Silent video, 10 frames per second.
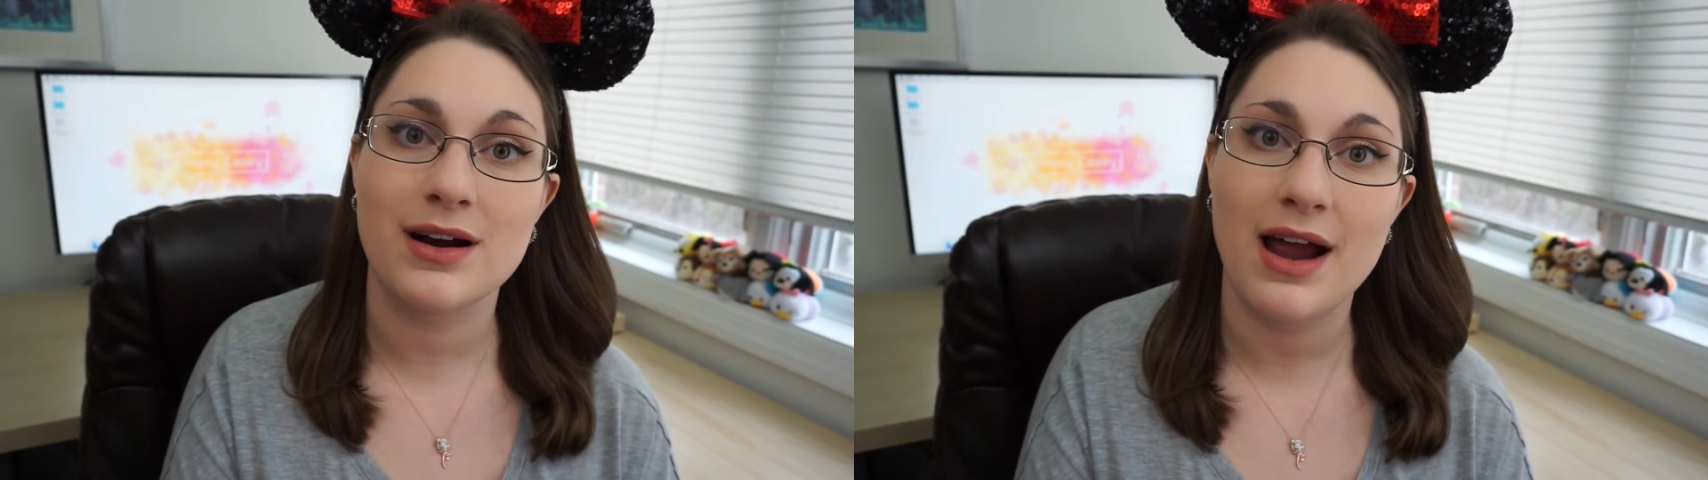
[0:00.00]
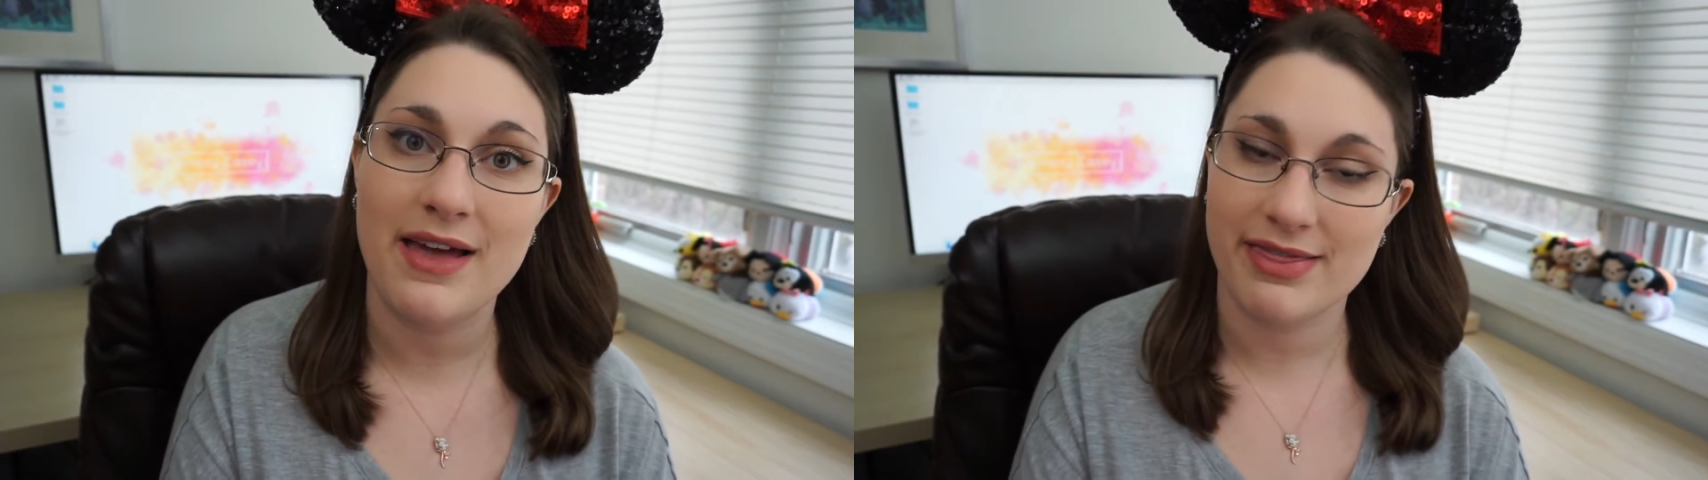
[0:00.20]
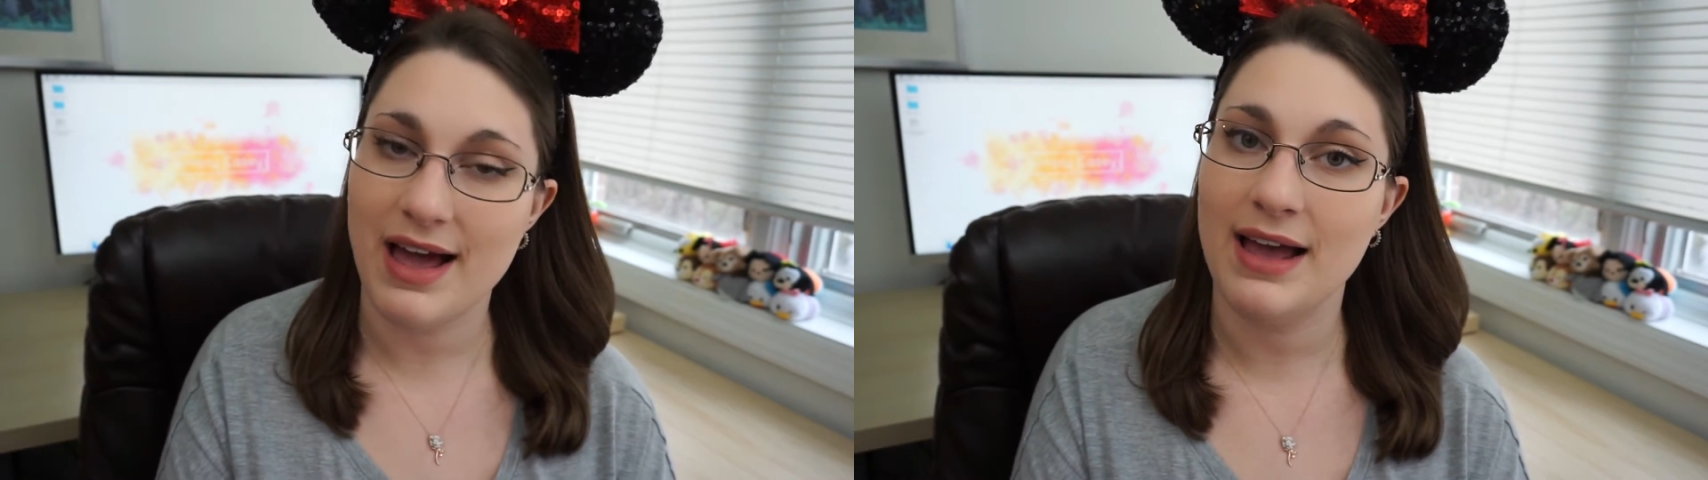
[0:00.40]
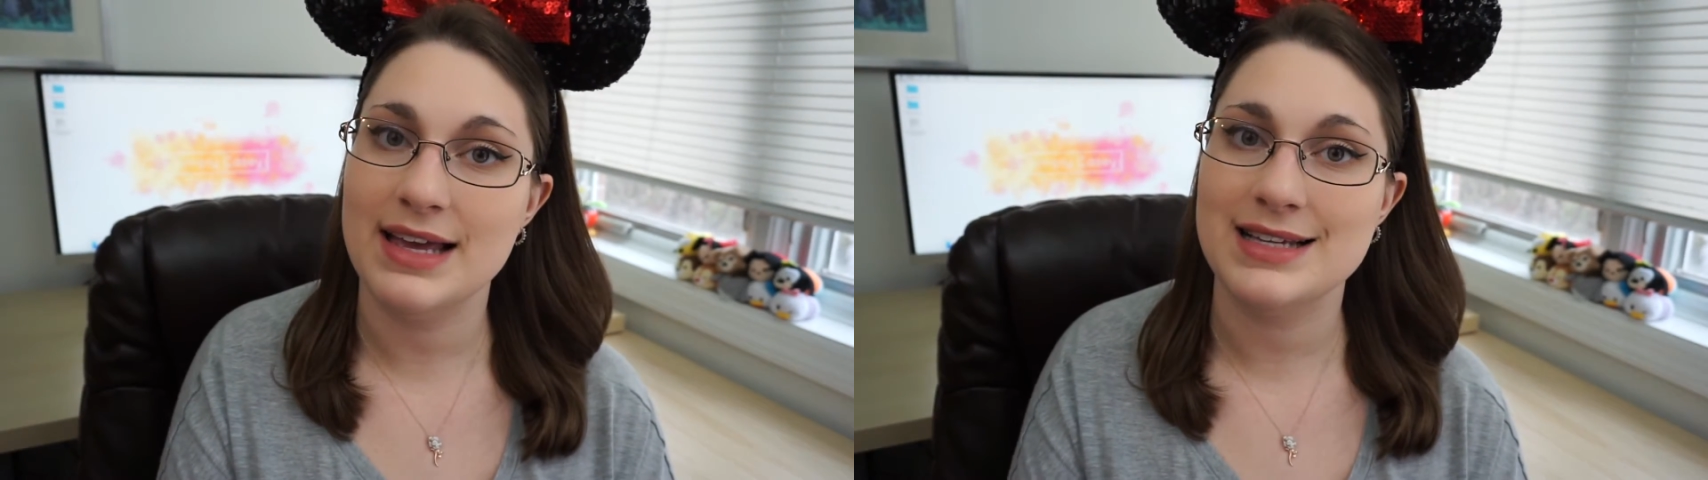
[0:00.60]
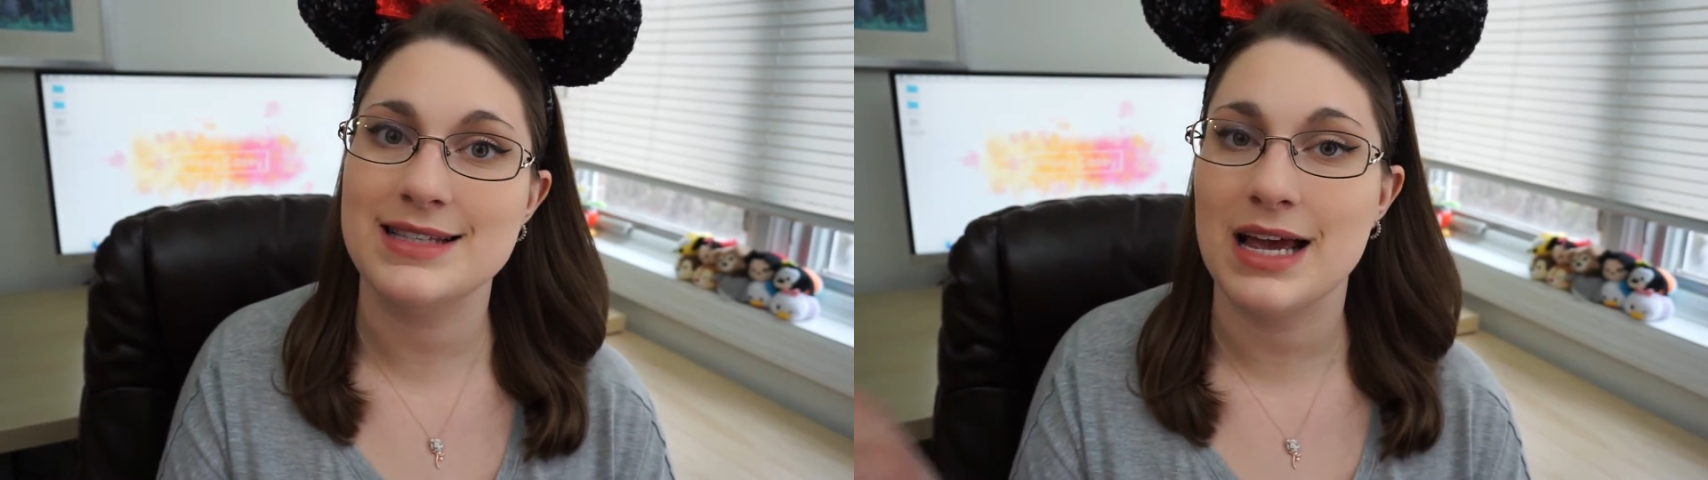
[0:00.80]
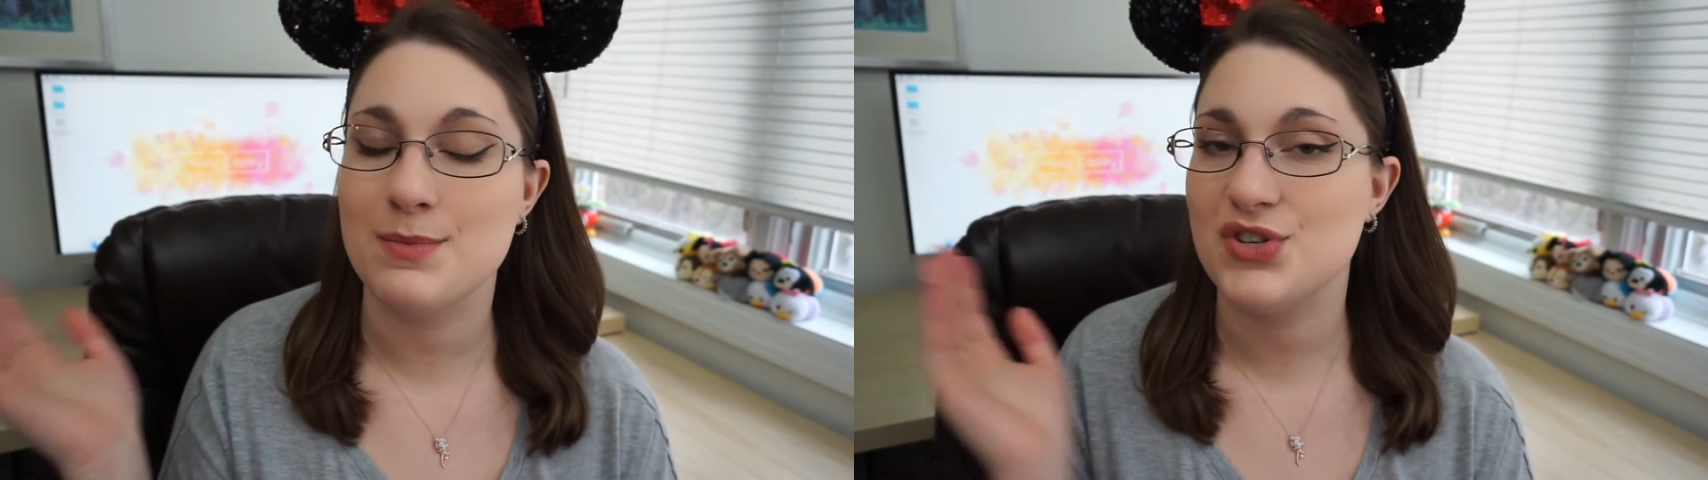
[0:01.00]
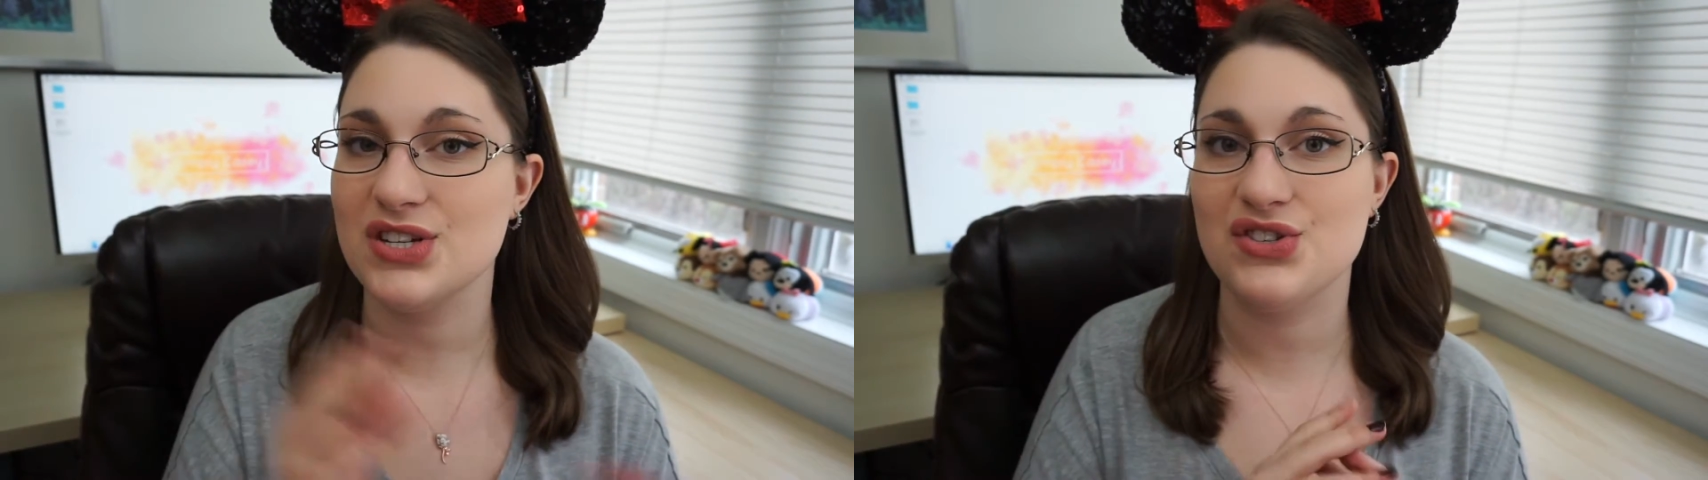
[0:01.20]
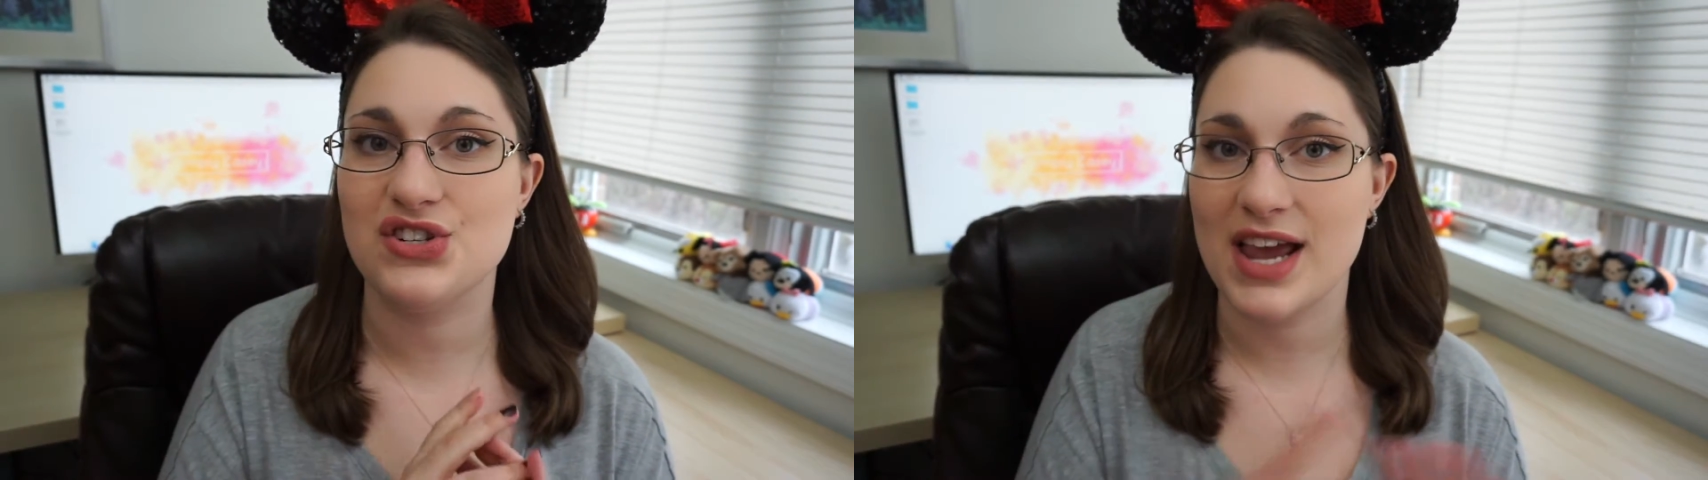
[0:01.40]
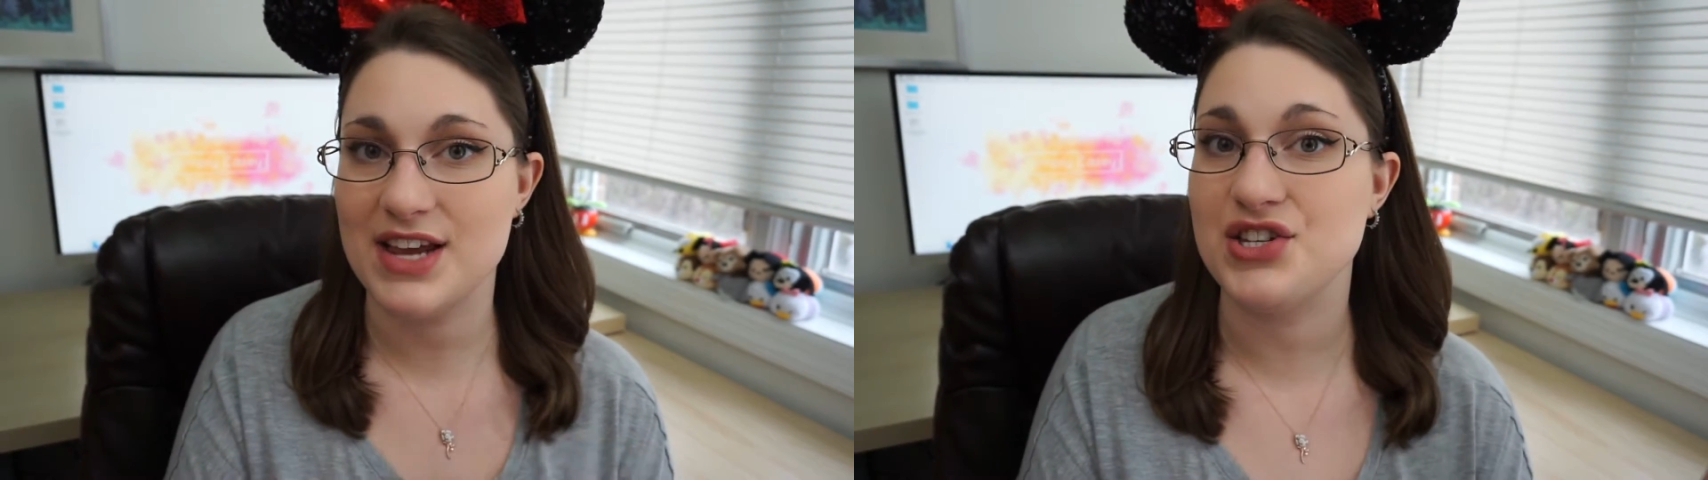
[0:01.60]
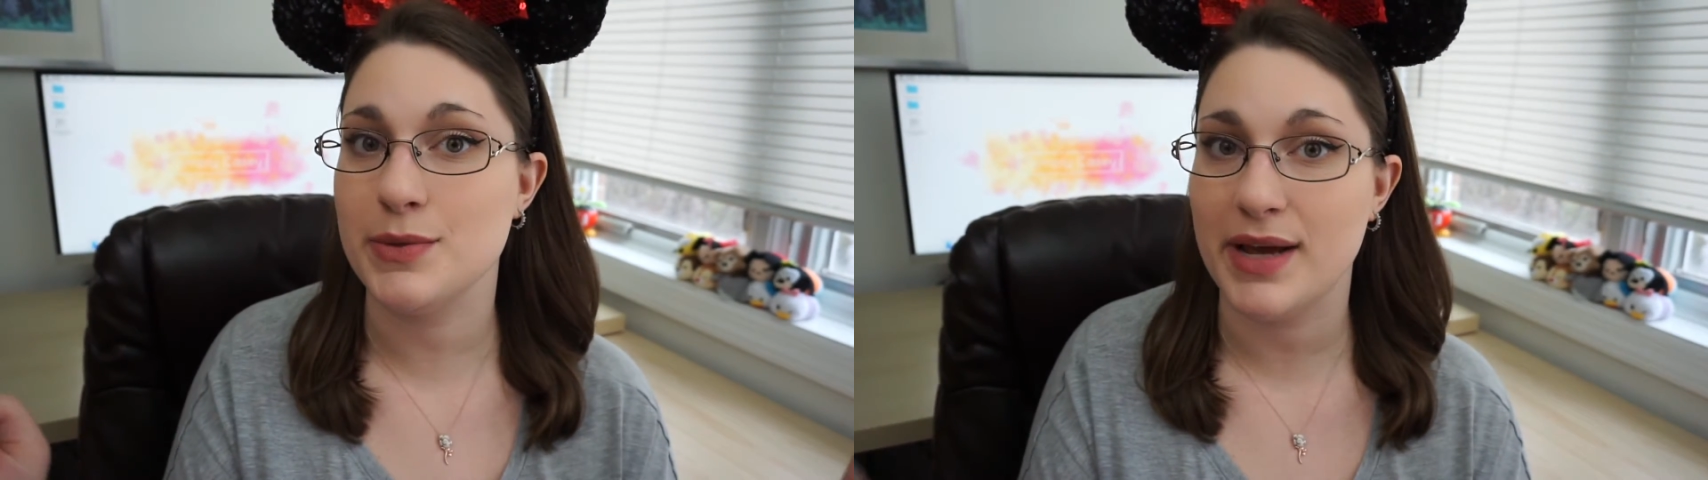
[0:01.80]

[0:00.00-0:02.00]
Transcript: and that is I'm just changing